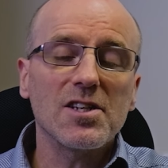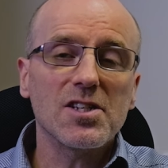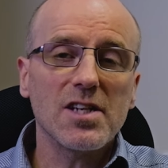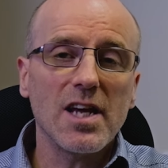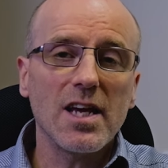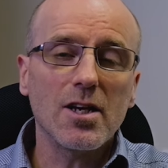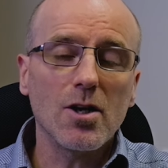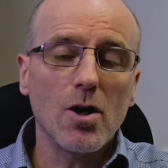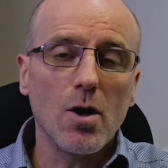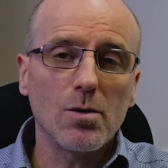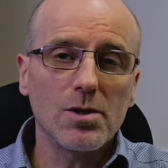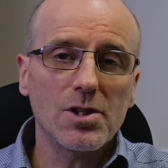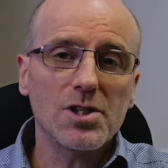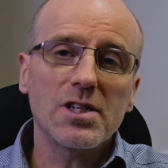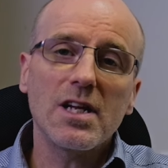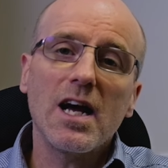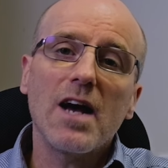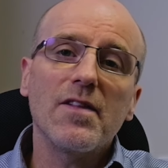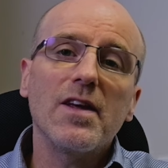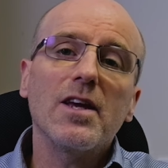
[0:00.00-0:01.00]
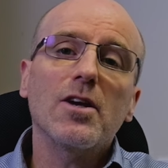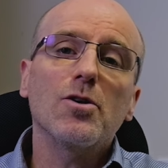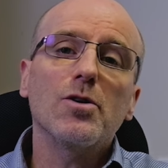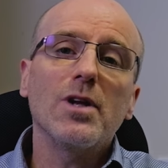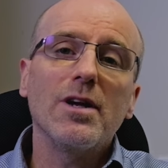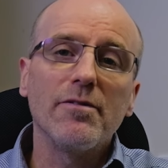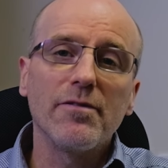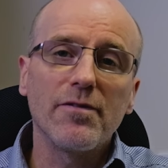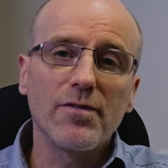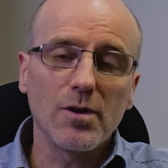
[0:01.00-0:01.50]
stakeholders and how they could
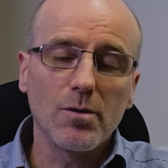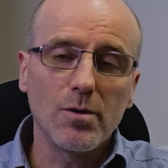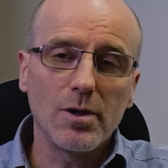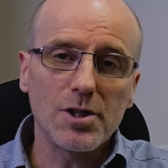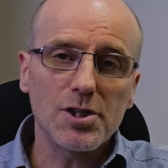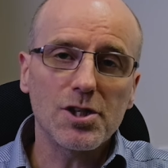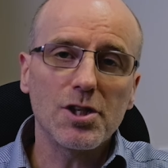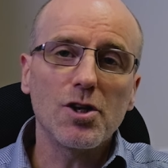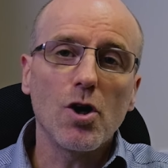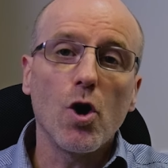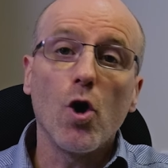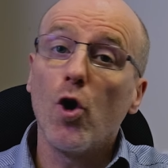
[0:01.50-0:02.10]
influence and